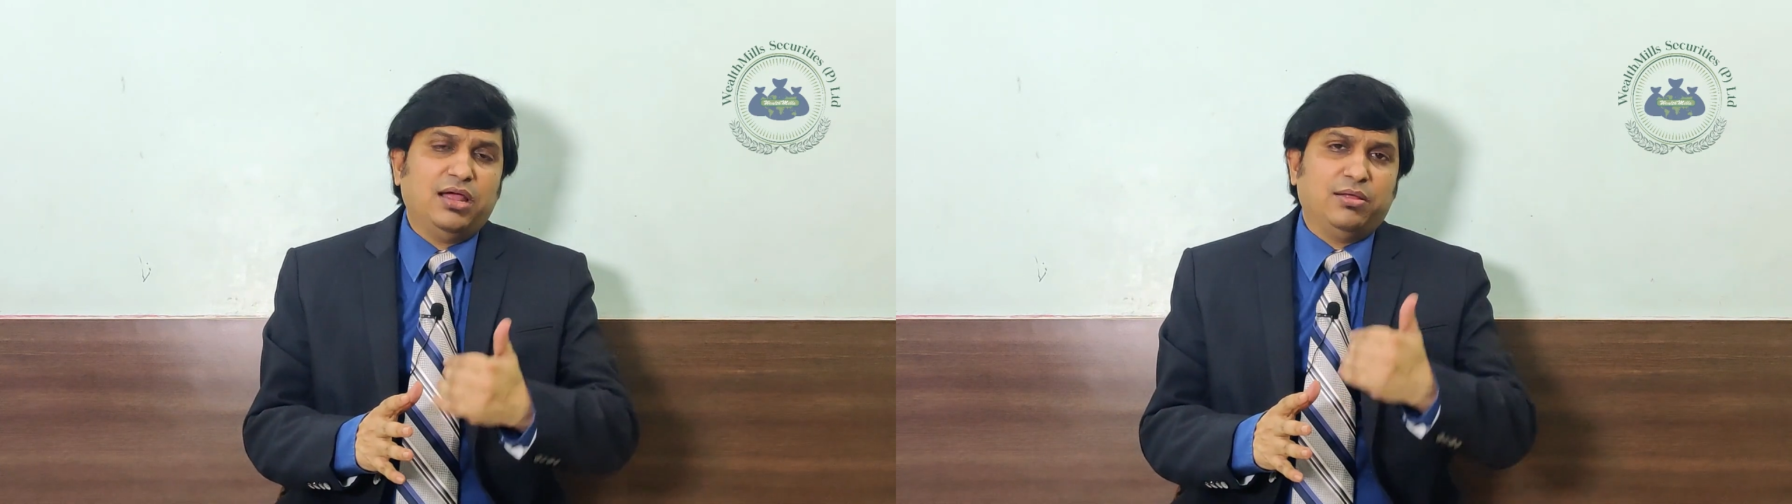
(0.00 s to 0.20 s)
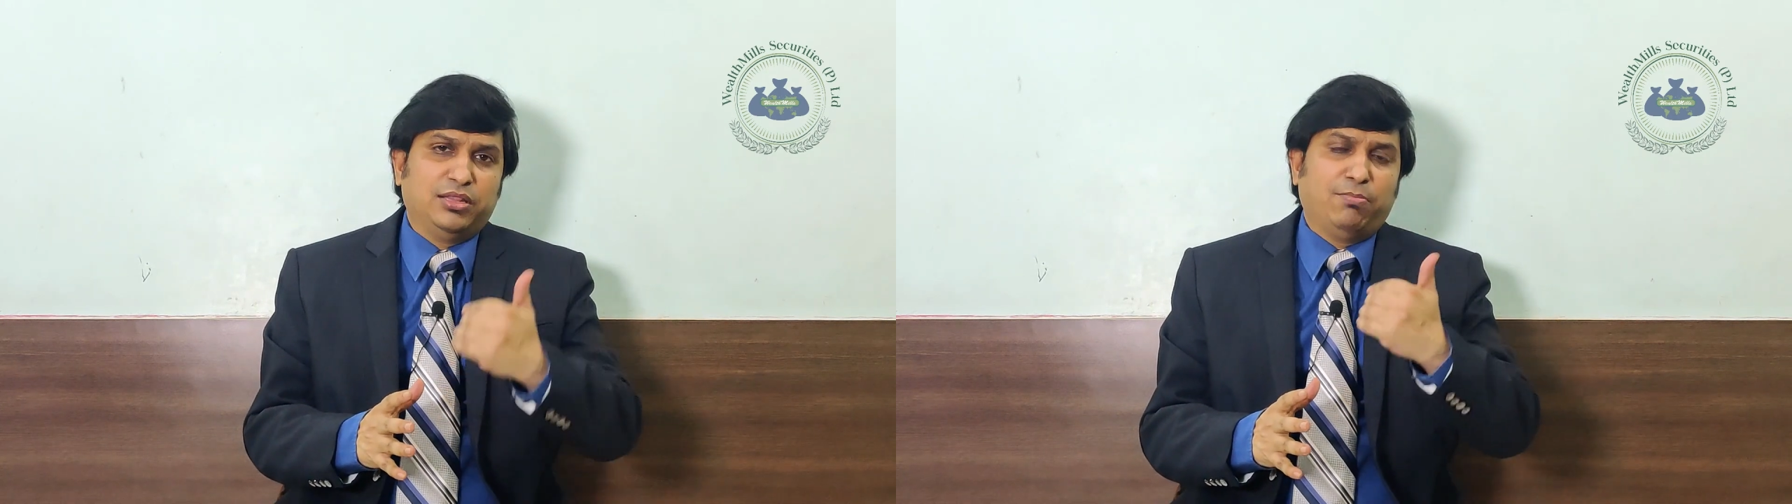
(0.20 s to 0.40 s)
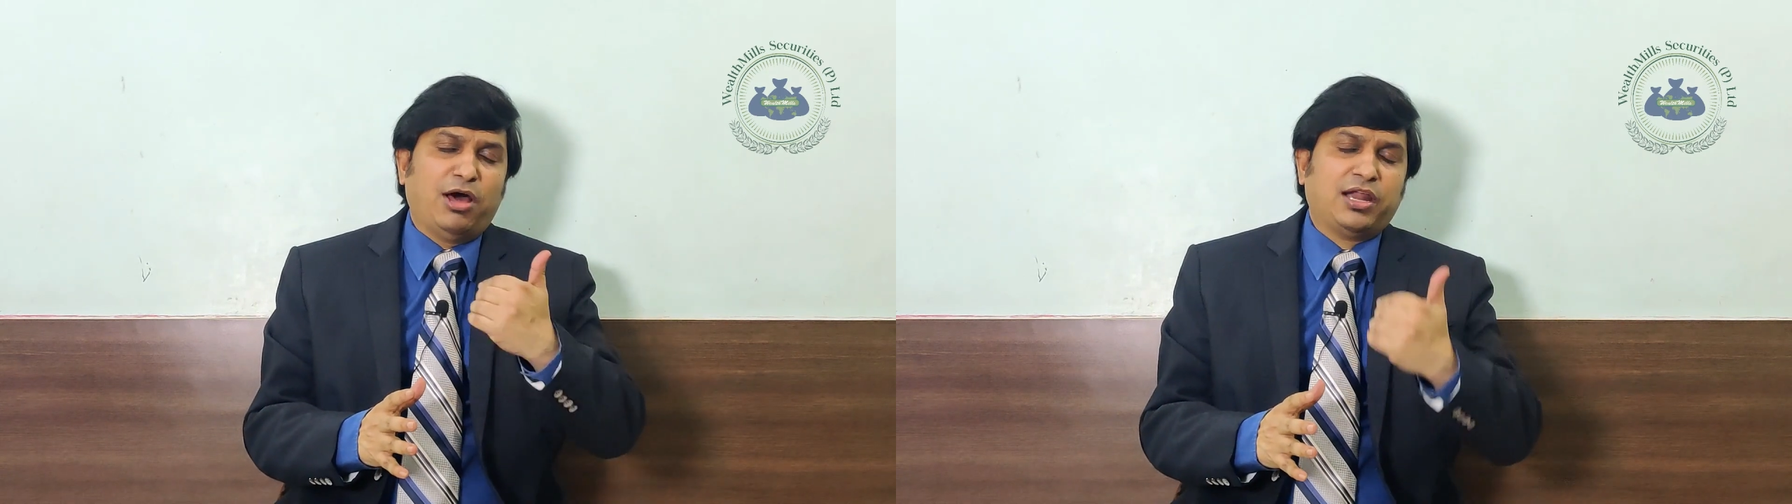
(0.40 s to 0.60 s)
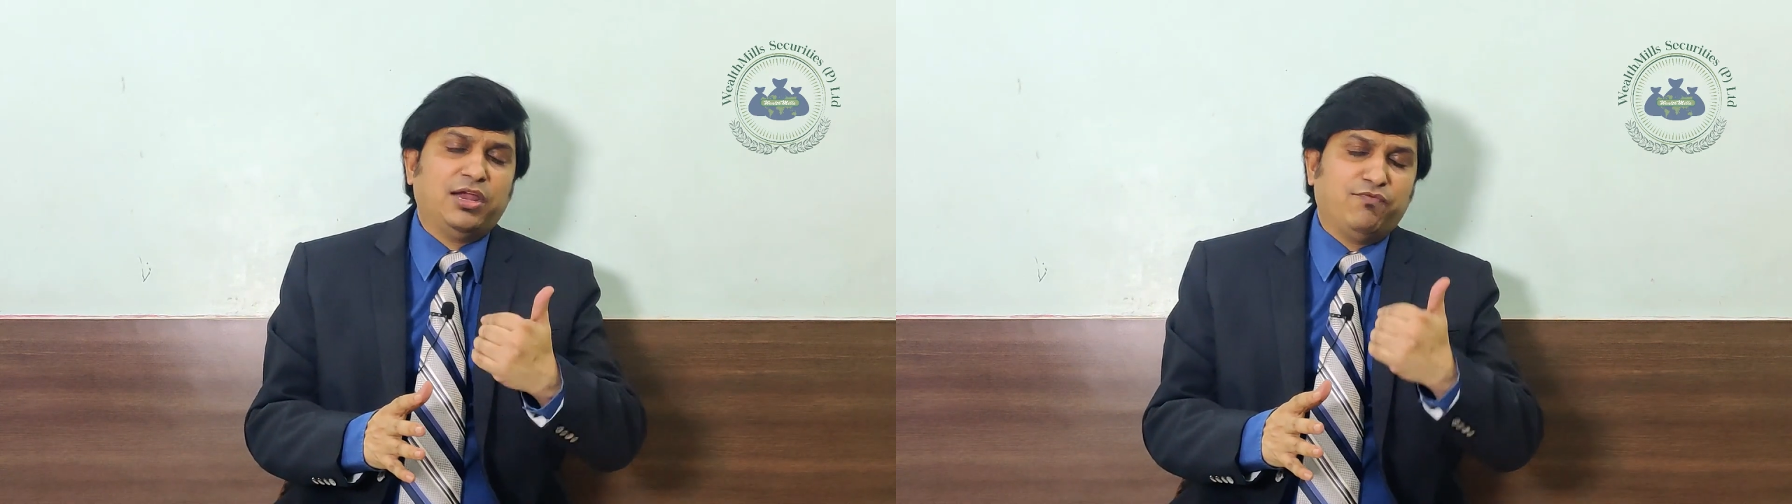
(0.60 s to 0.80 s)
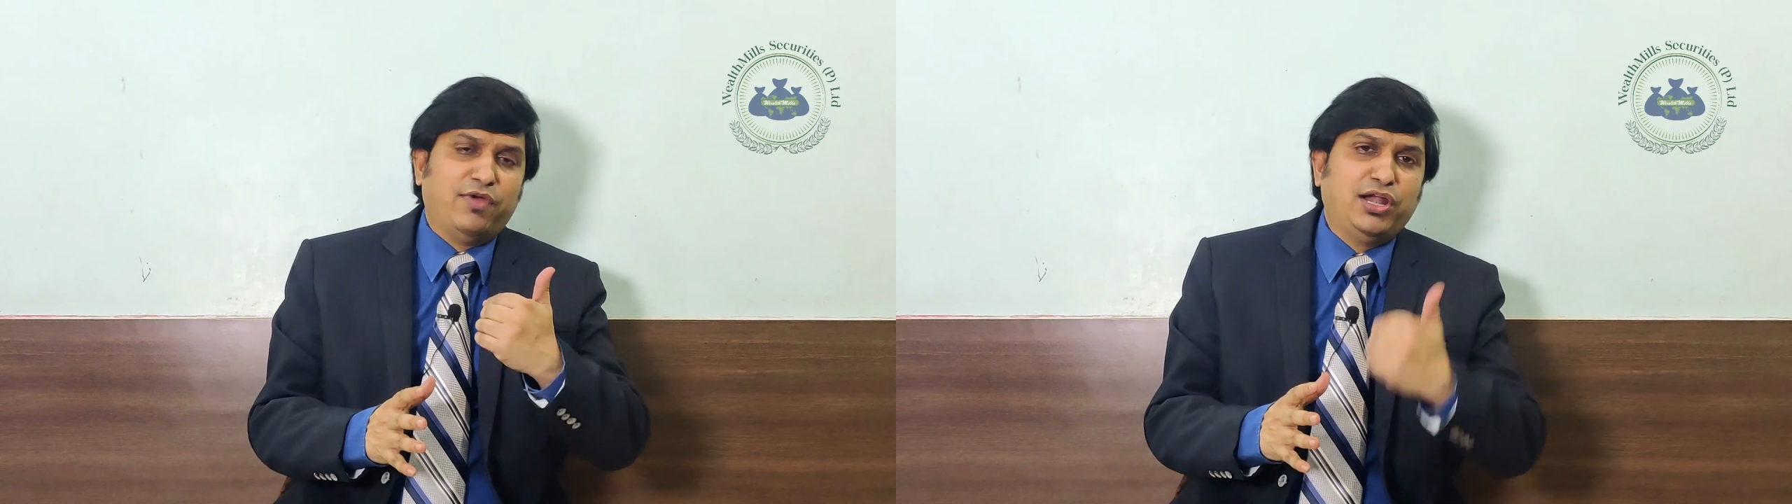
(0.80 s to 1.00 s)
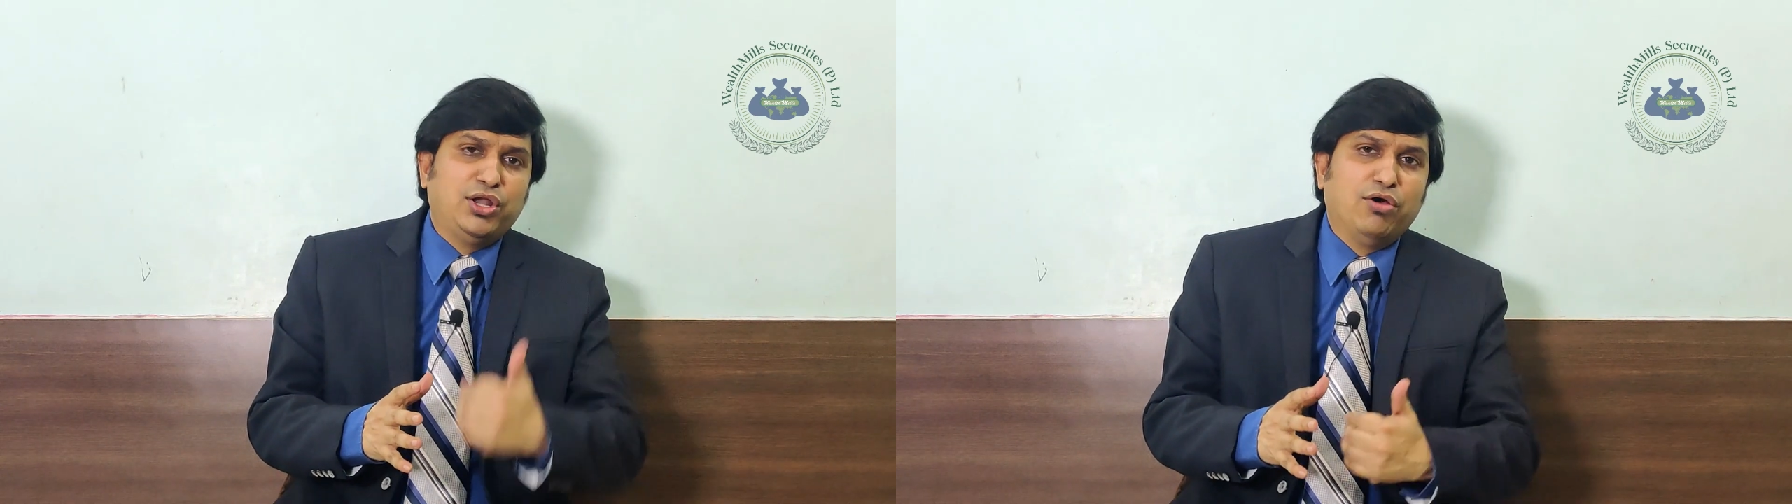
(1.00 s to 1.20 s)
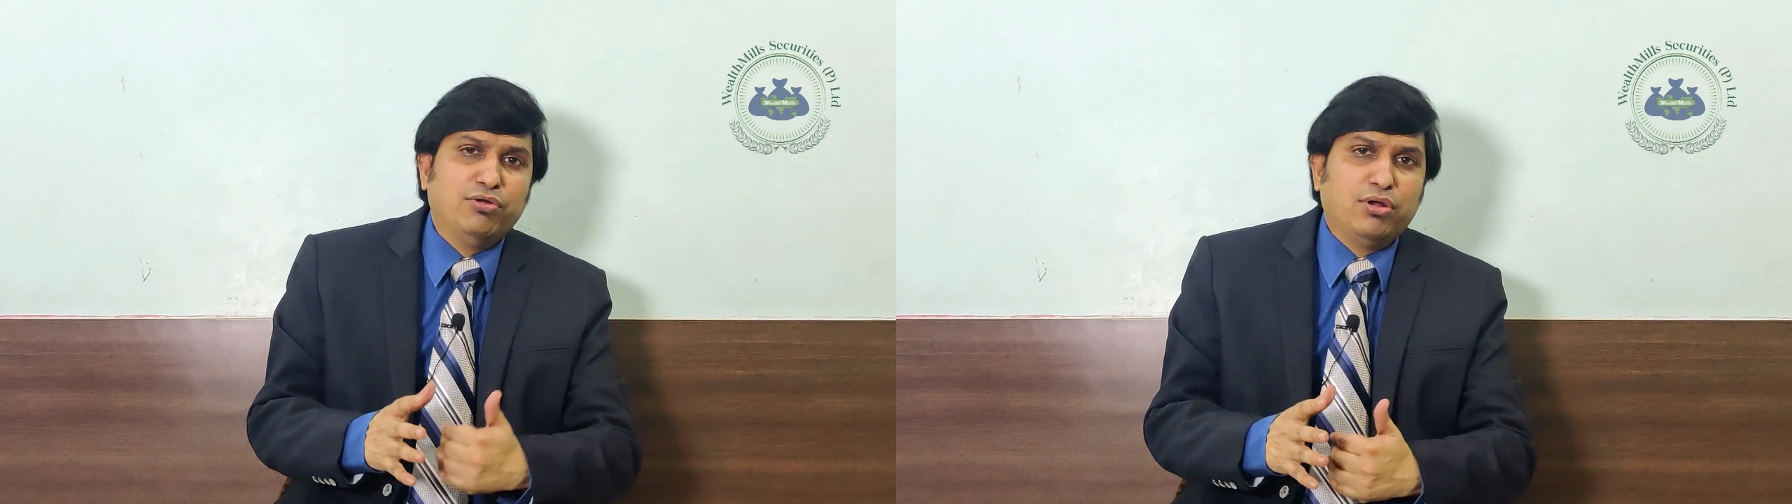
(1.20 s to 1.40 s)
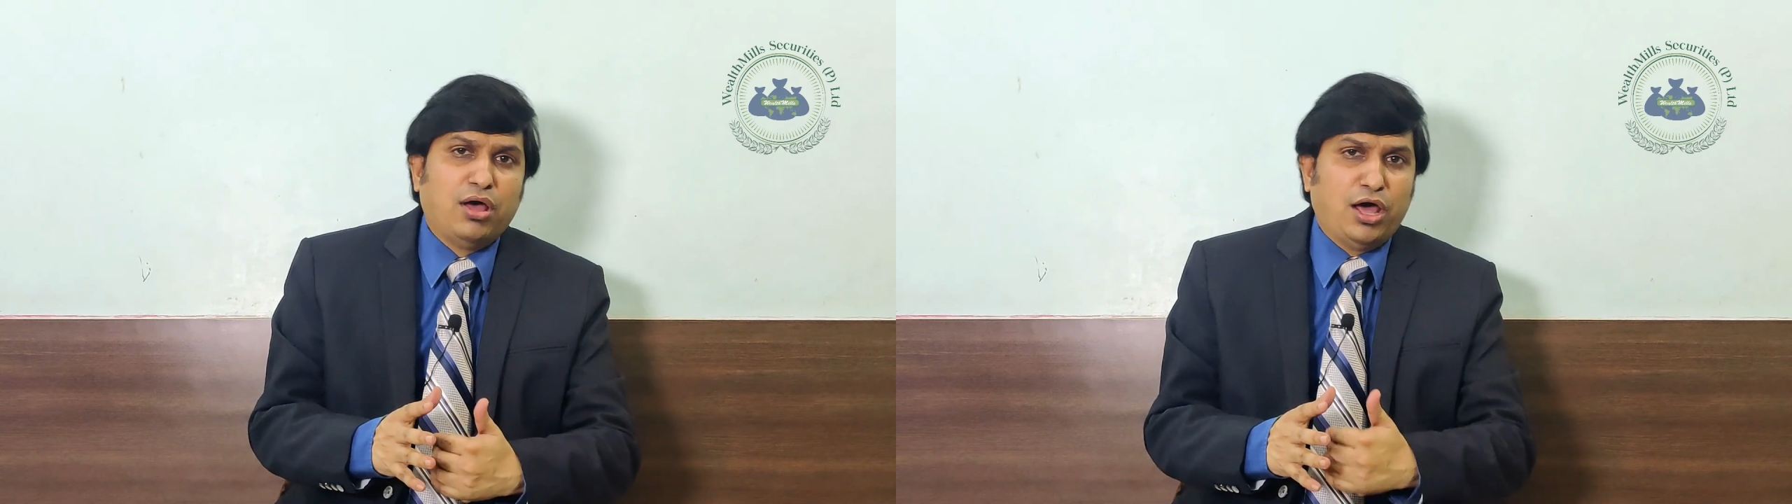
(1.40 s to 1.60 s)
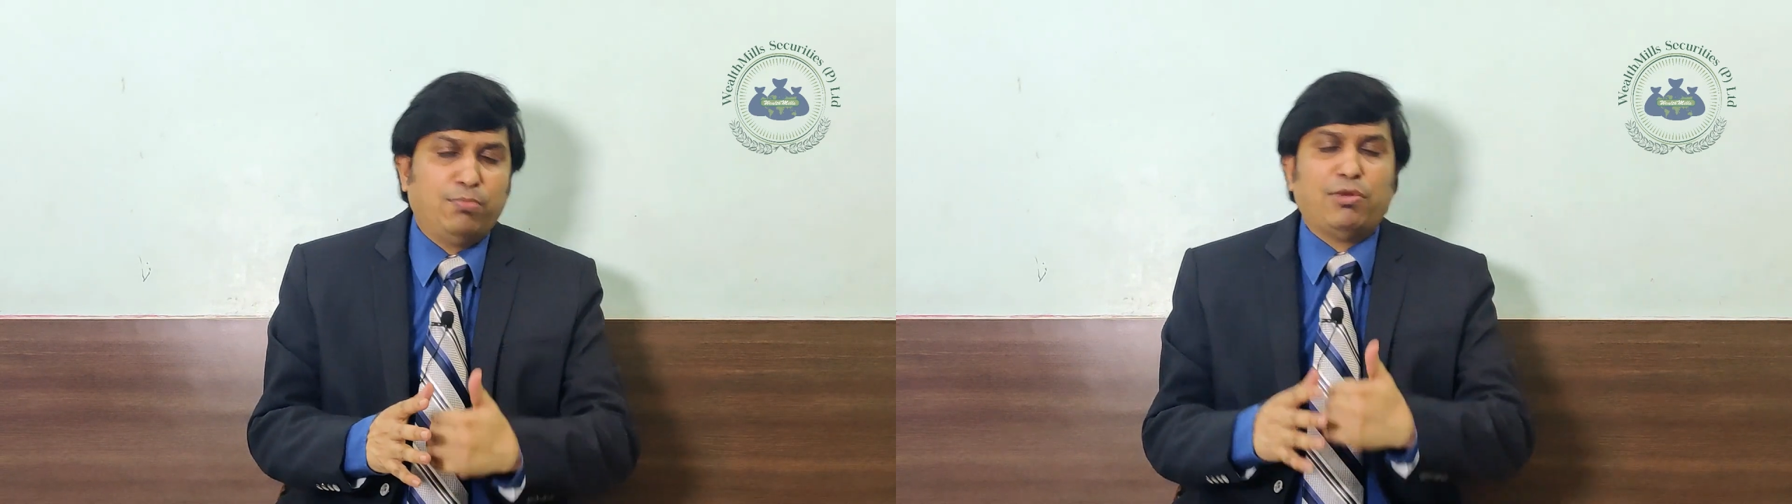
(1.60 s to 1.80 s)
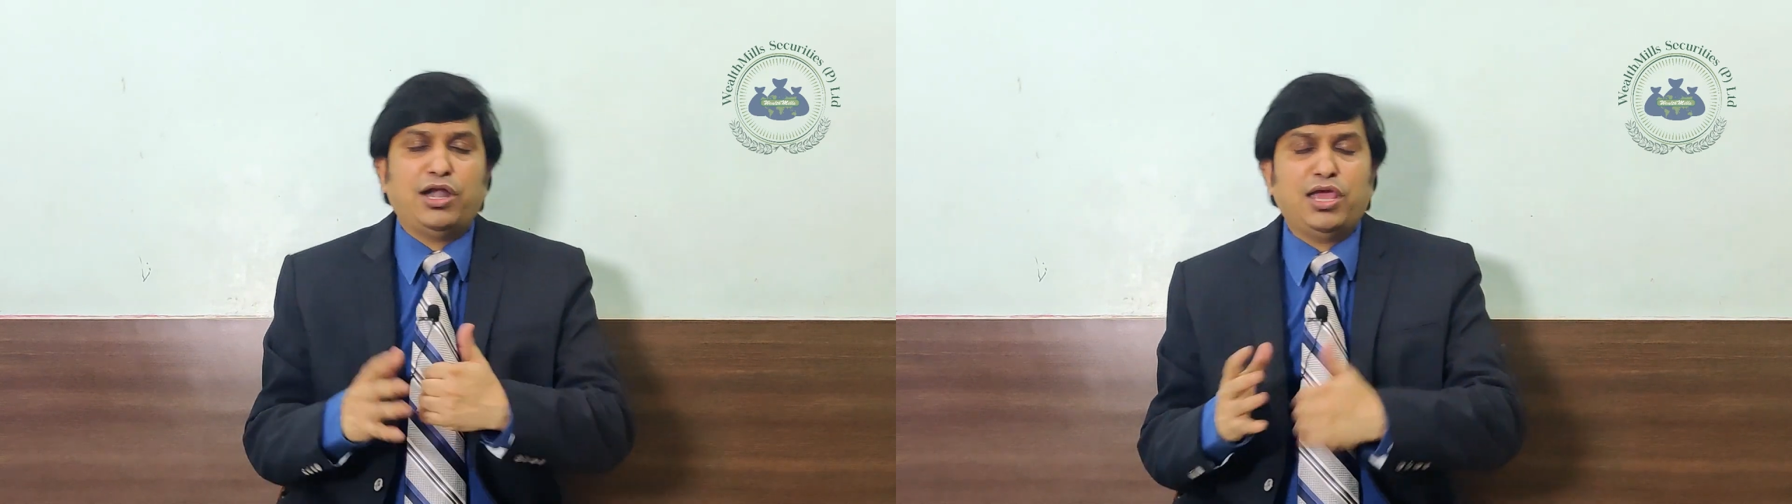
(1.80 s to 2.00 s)
the market went down on
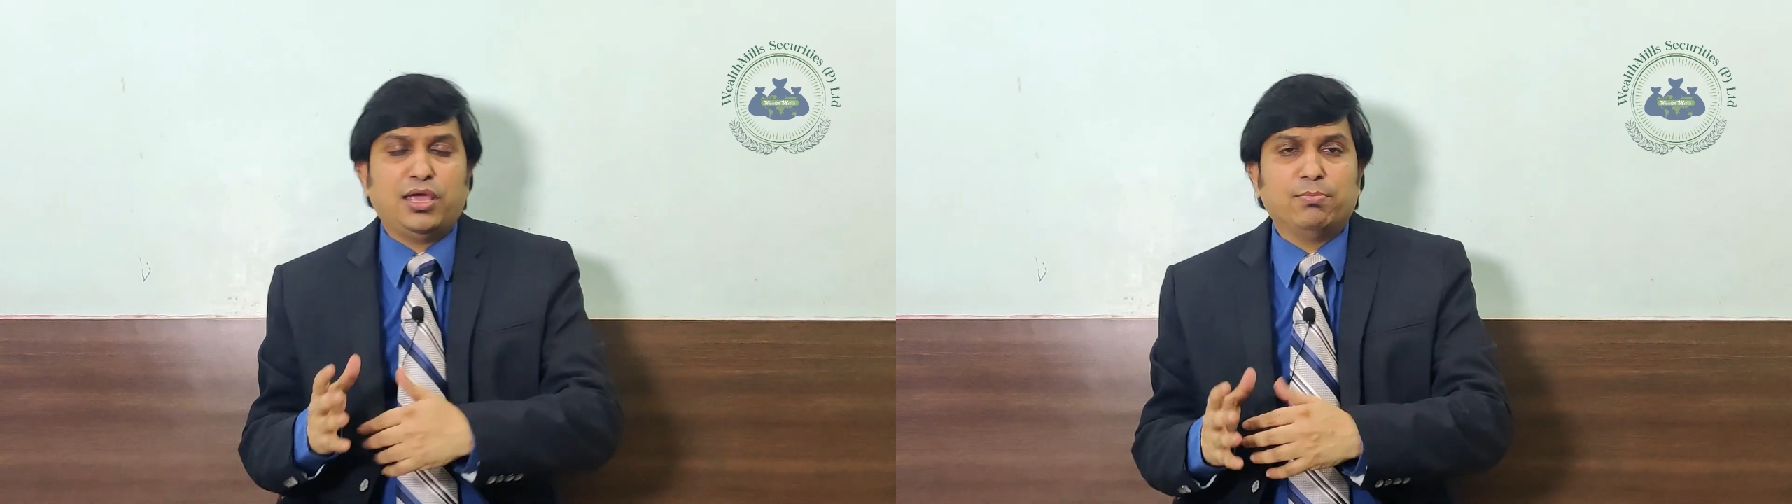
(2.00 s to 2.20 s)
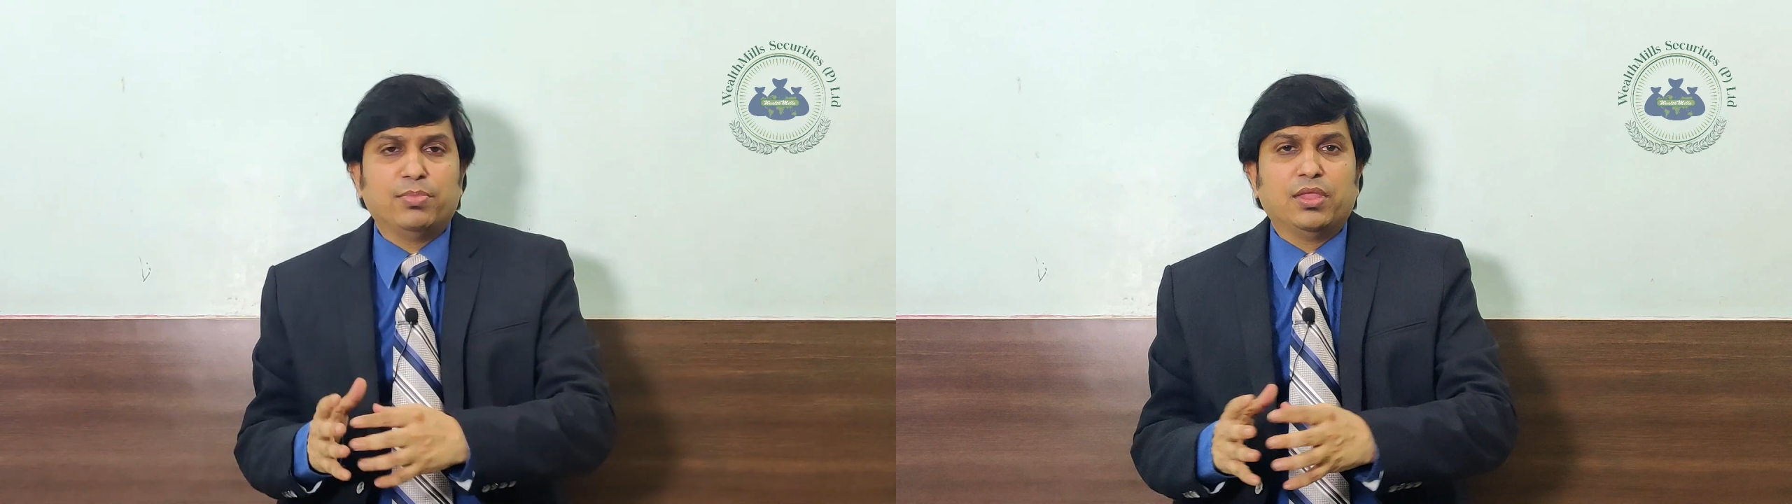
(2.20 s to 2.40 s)
Monday